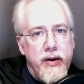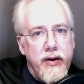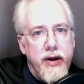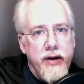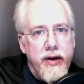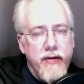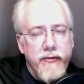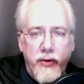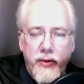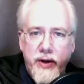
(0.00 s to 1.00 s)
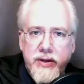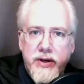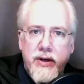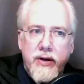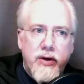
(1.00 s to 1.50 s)
In
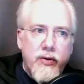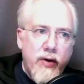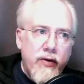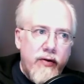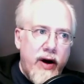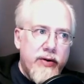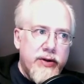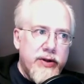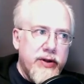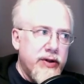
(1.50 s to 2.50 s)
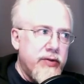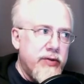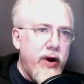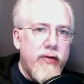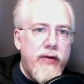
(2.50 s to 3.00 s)
influenza, coronaviruses,
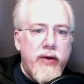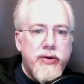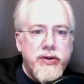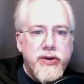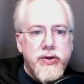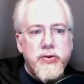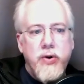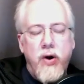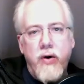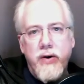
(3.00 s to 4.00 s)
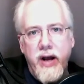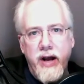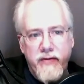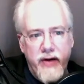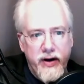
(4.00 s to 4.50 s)
rhinoviruses, those are
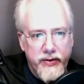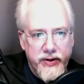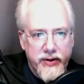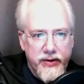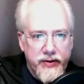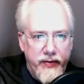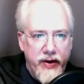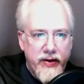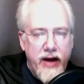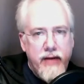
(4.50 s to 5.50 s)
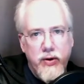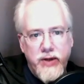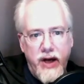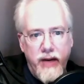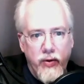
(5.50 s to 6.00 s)
RNA viruses, and they
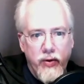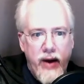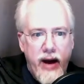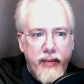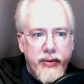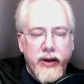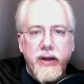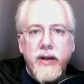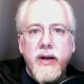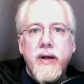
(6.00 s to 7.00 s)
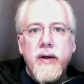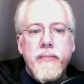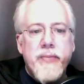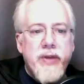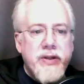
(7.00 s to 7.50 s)
mutate more rapidly.
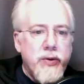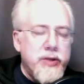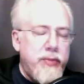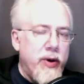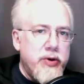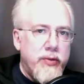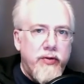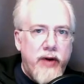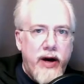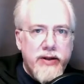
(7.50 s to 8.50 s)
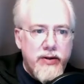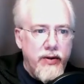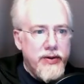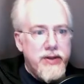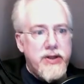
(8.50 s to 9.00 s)
And so exposure provides
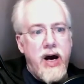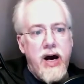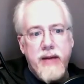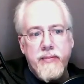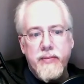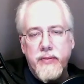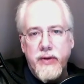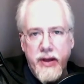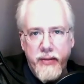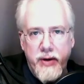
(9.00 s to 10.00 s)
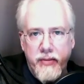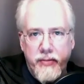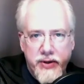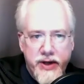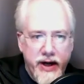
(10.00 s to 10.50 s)
on time-limited
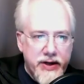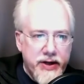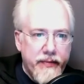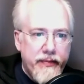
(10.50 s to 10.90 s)
protection.